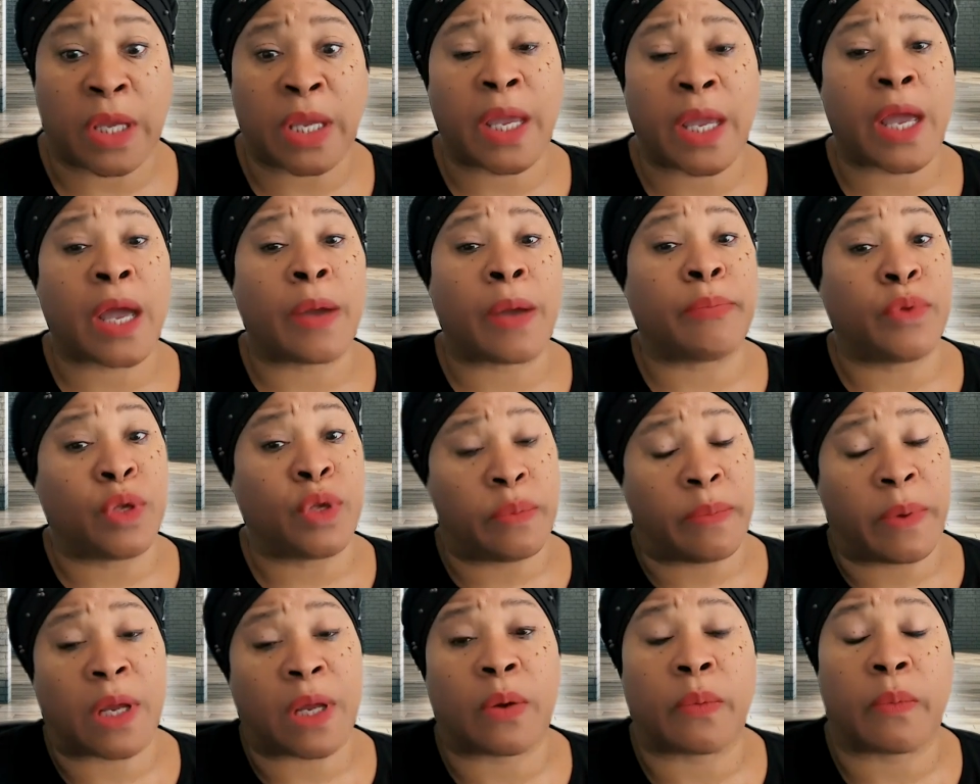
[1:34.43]
Yeah,
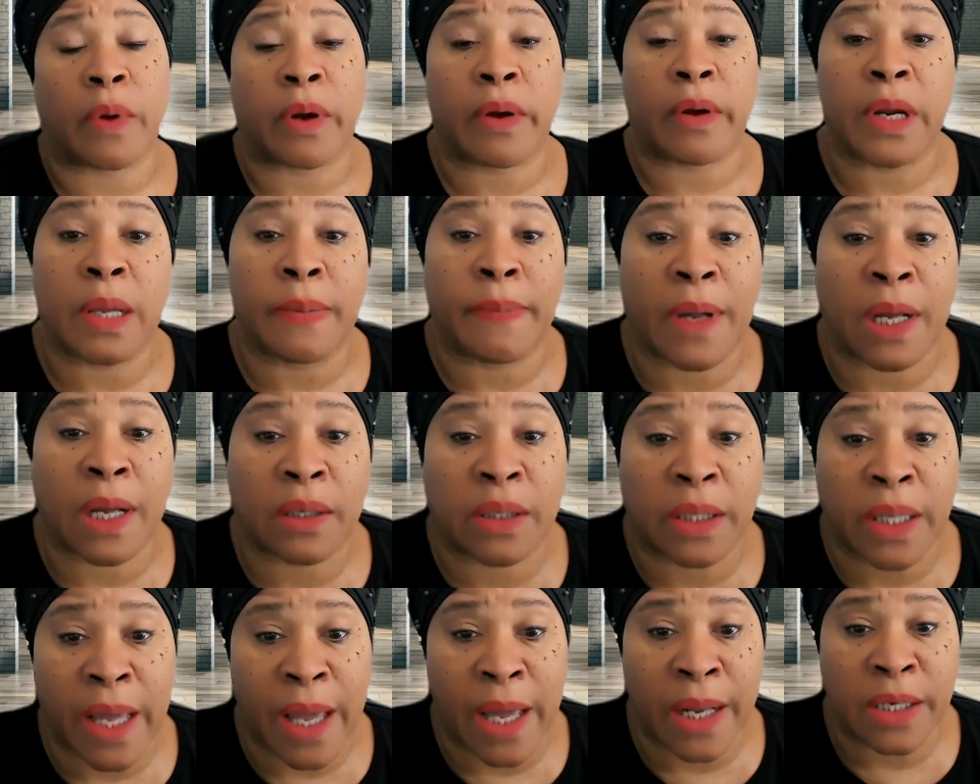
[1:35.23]
you better worry
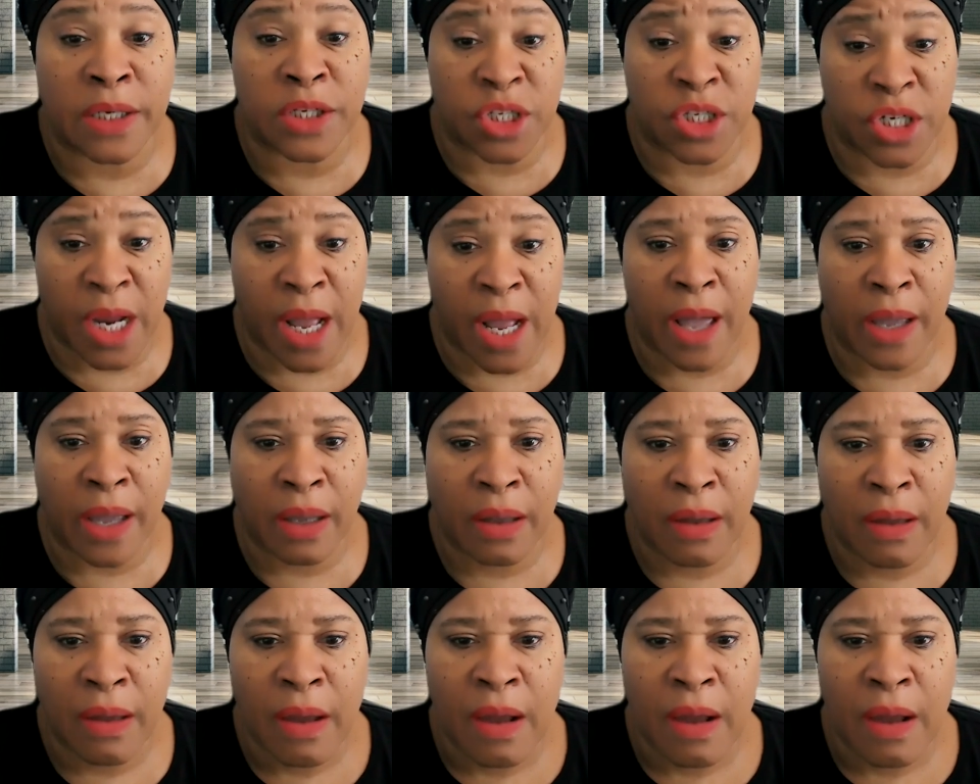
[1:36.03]
about that, Jack,